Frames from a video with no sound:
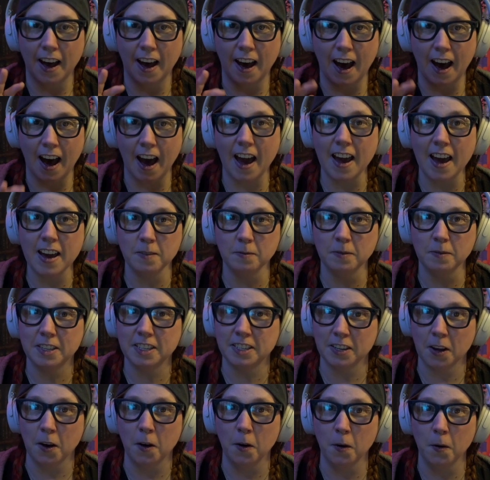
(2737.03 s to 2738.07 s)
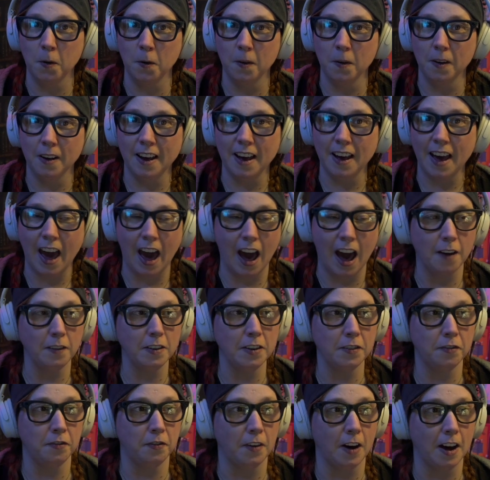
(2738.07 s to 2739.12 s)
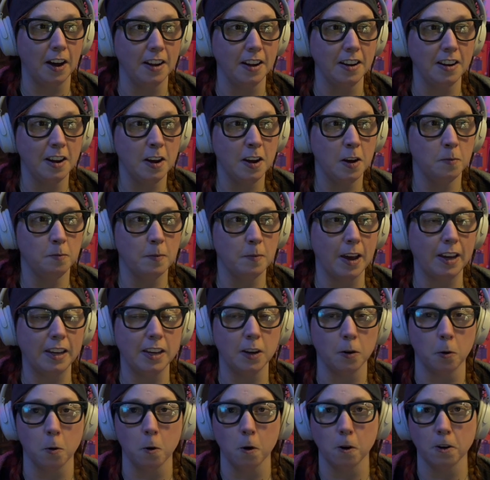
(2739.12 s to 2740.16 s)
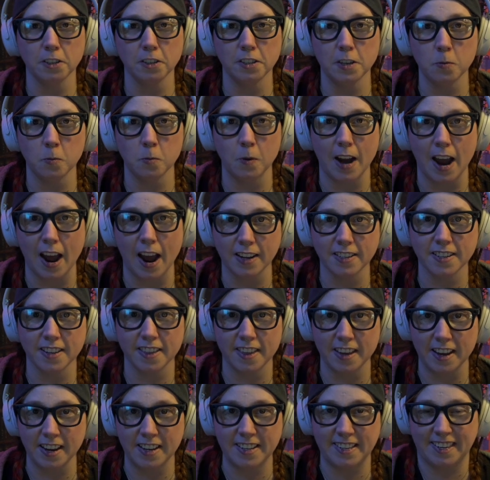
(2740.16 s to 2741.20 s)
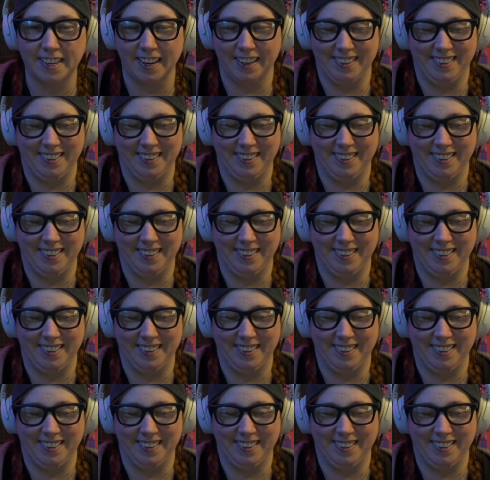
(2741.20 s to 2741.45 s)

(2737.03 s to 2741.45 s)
I am so having fun making Orcison react to things.